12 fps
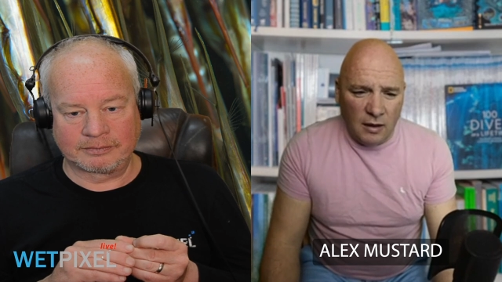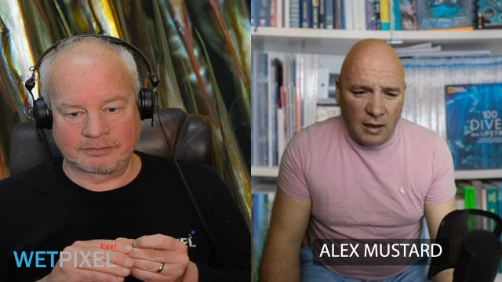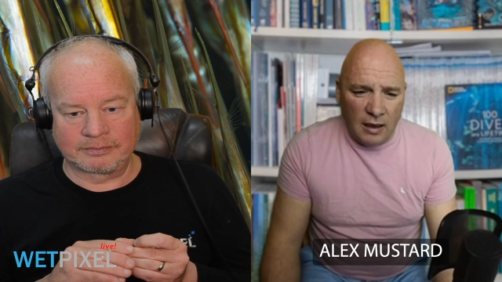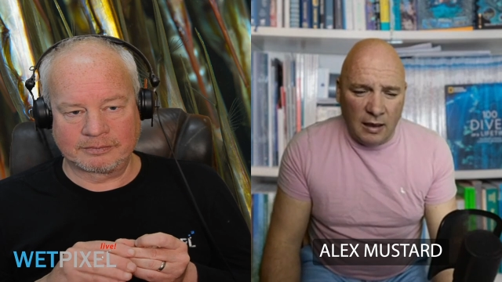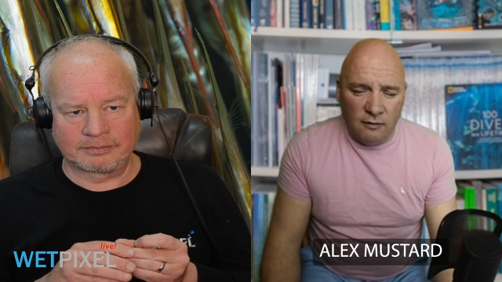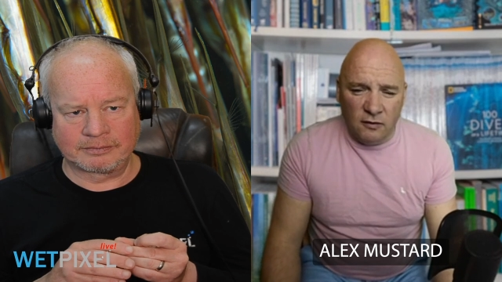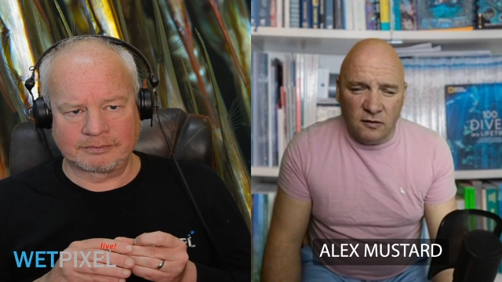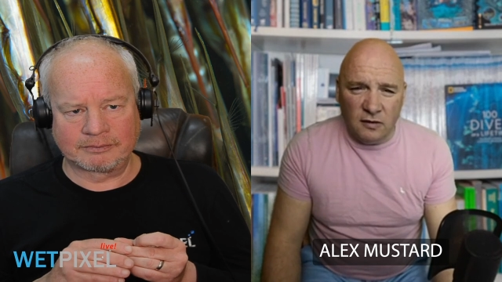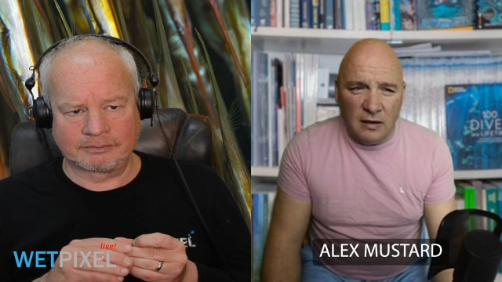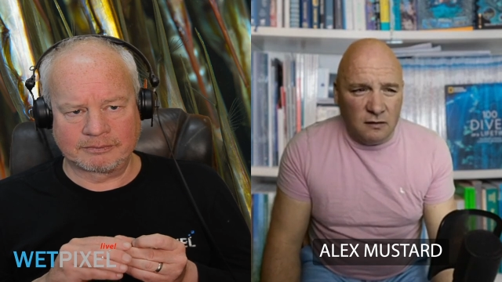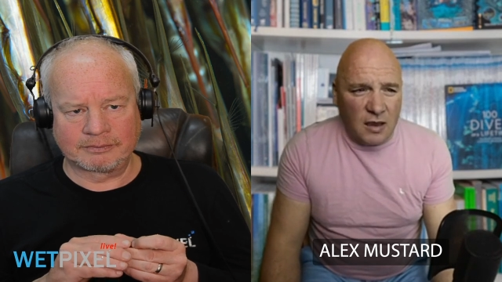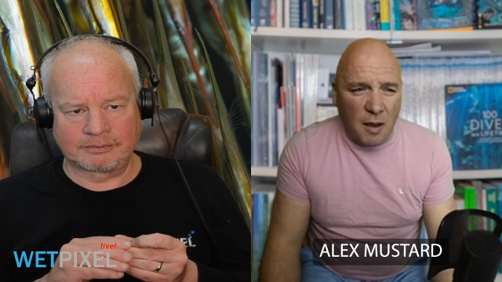Speaker 1: and the
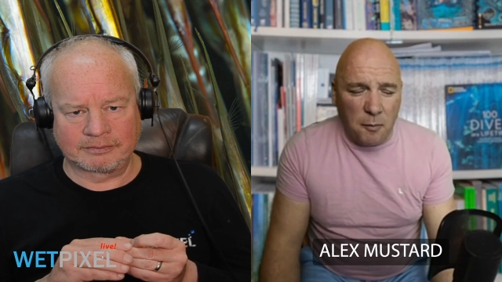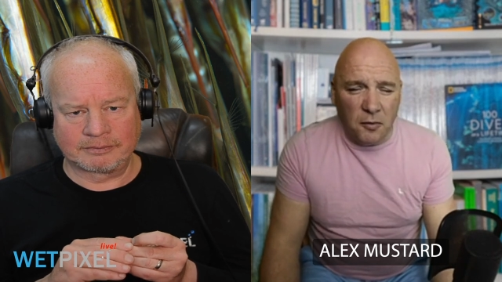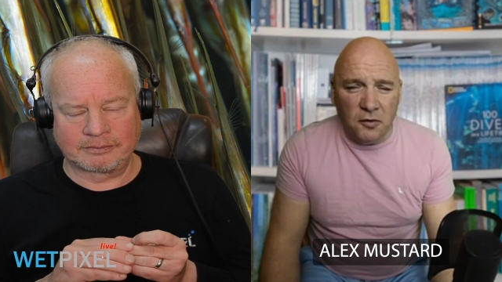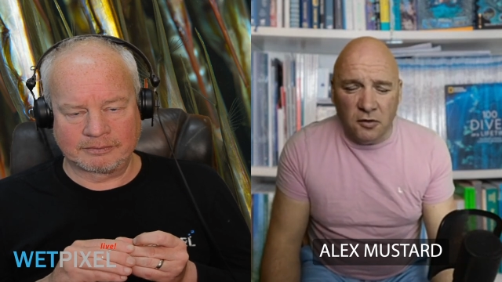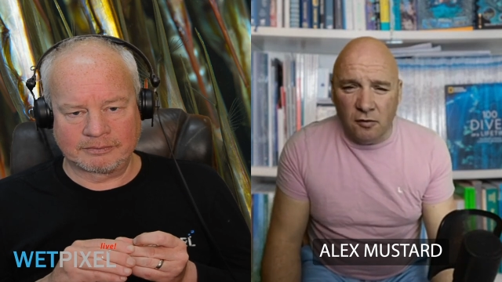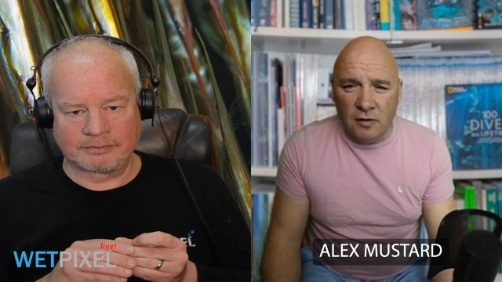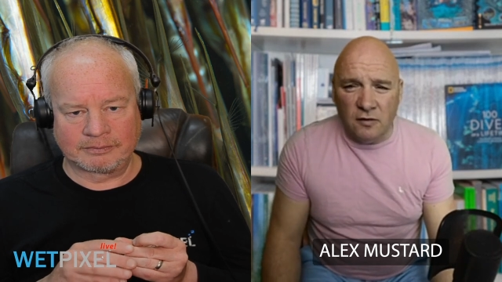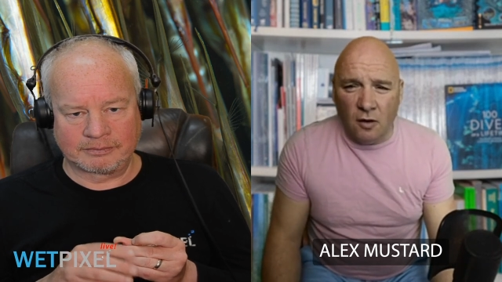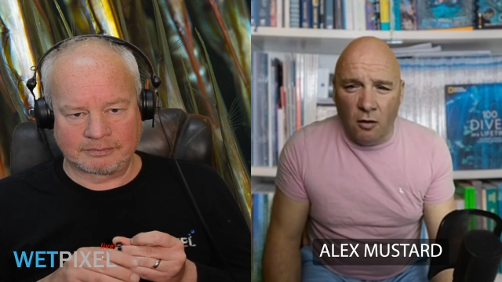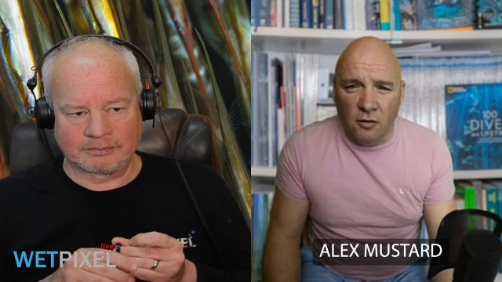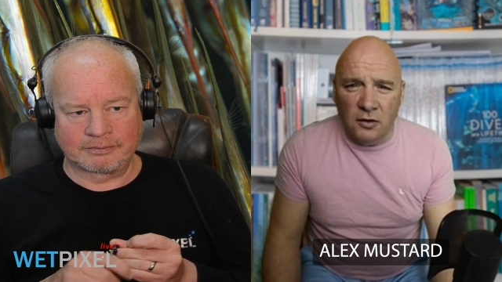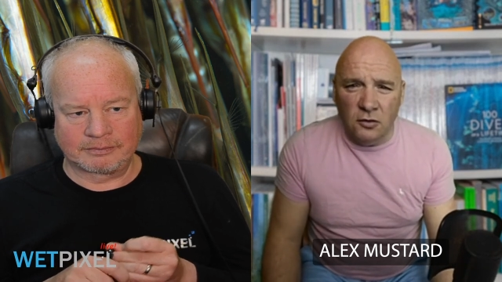sea is a couple of degrees
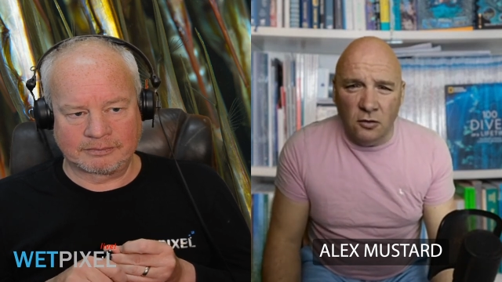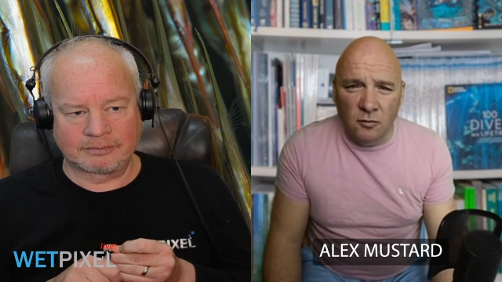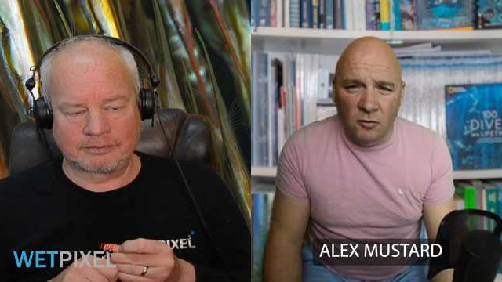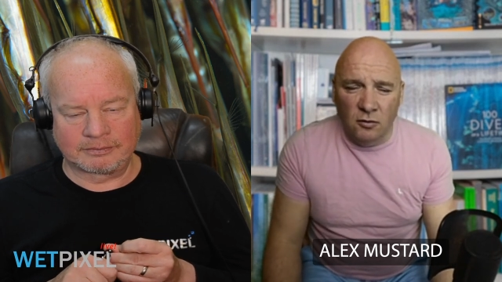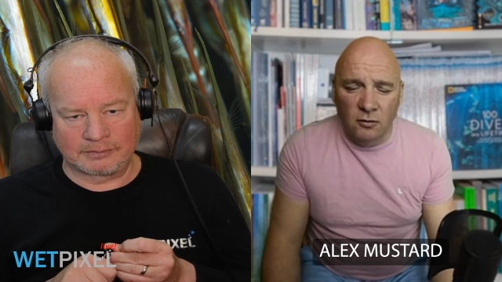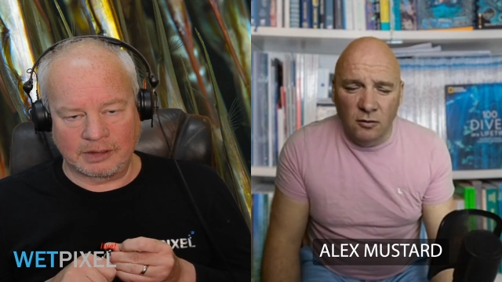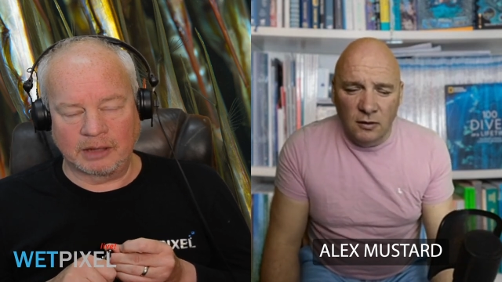colder than normal.